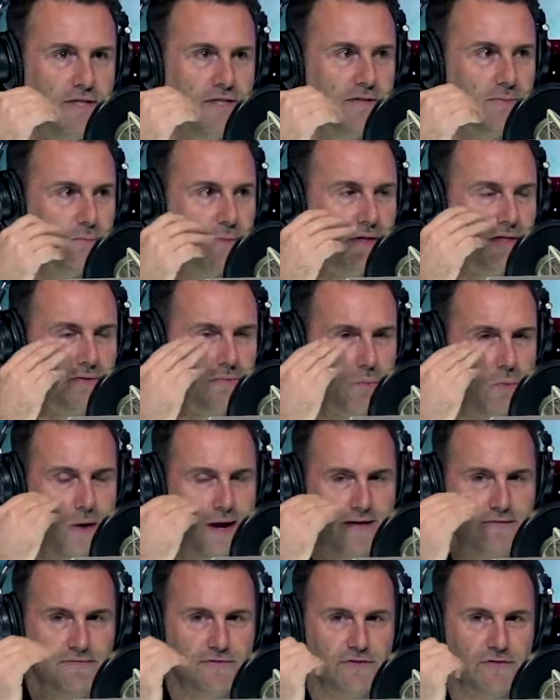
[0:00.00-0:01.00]
His yeah. his
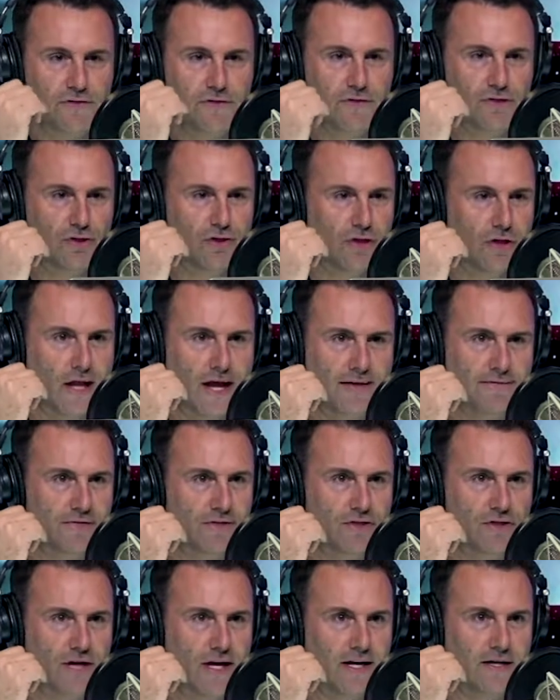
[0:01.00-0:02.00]
wife's
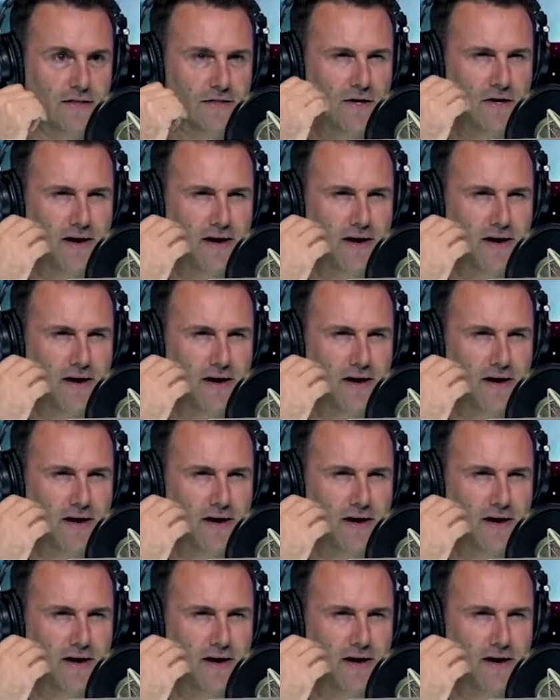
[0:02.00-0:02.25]
life's changed.